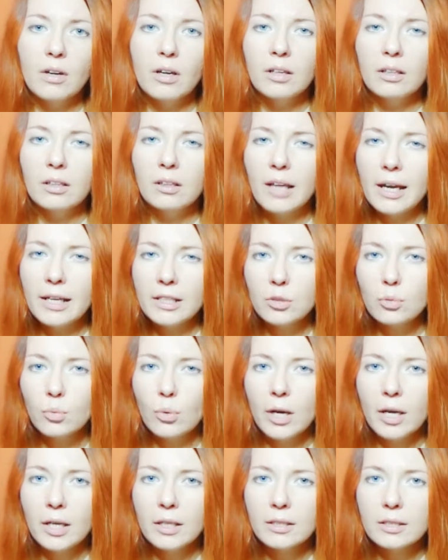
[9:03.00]
very
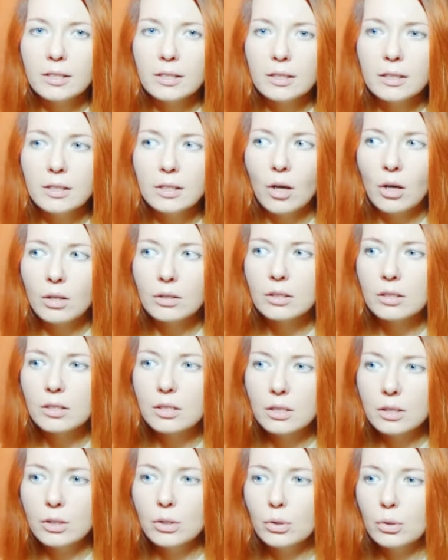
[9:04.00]
lightweight, not
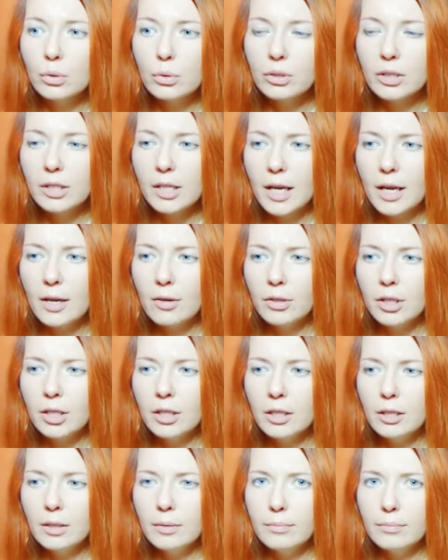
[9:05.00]
to
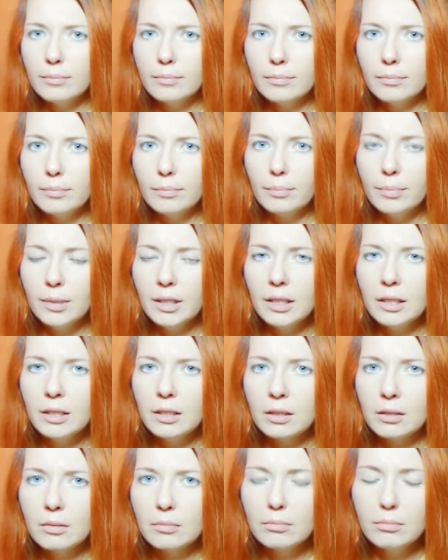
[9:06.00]
carry
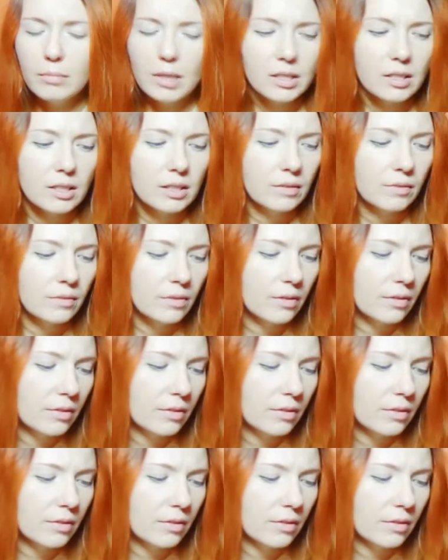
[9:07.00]
big massive